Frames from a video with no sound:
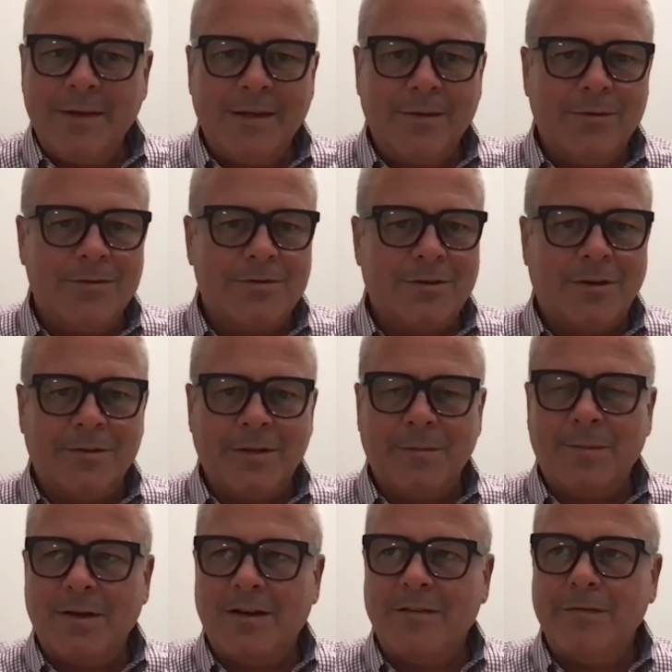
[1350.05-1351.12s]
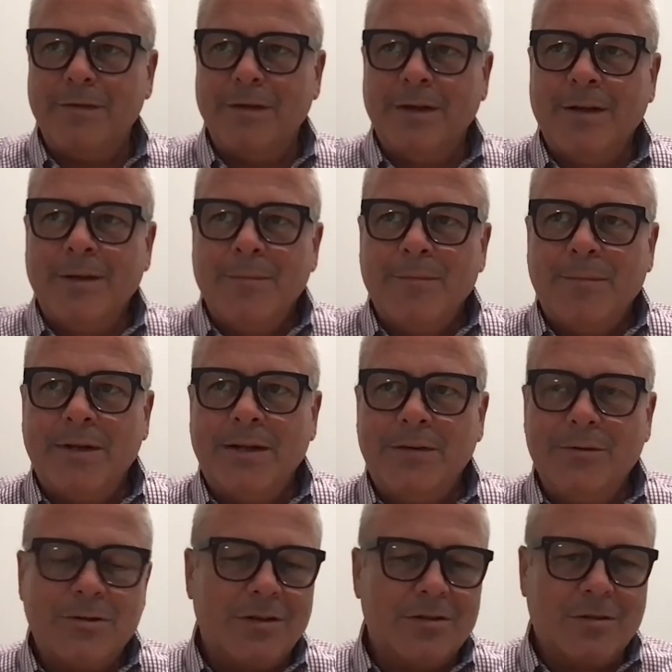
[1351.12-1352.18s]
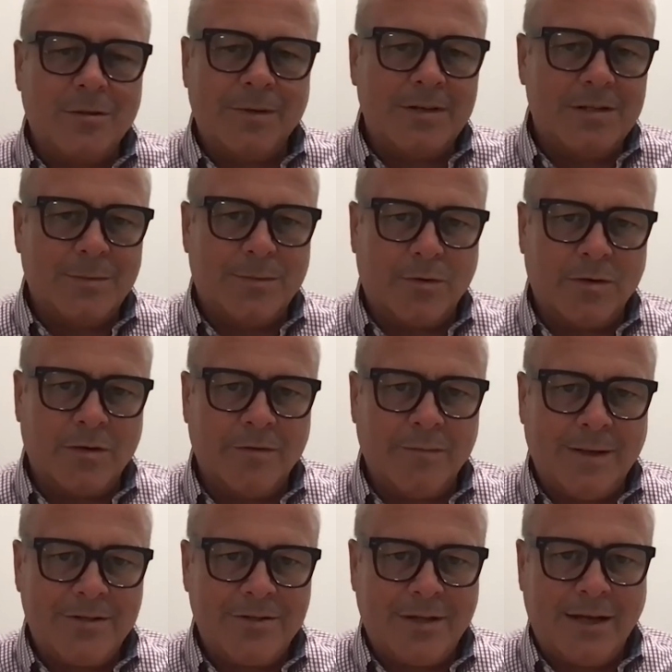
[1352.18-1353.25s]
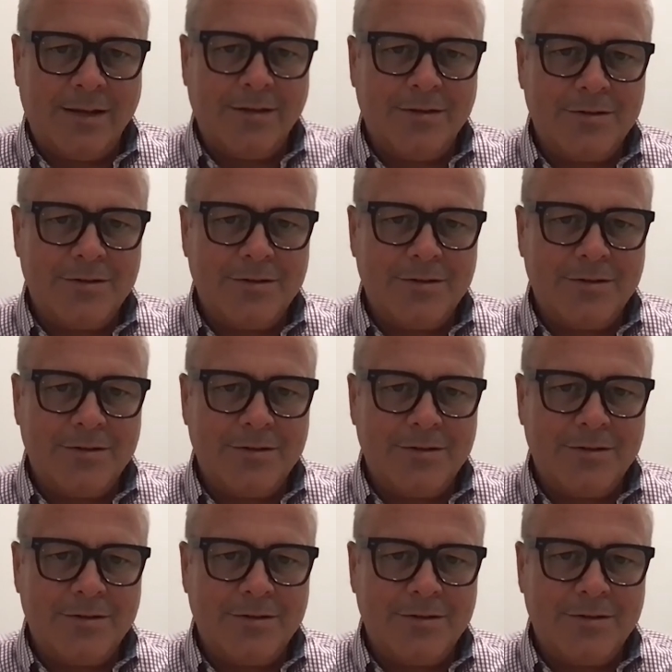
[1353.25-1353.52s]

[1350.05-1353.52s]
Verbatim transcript: It was all the above, but he was also a big supporter of MassChallenge.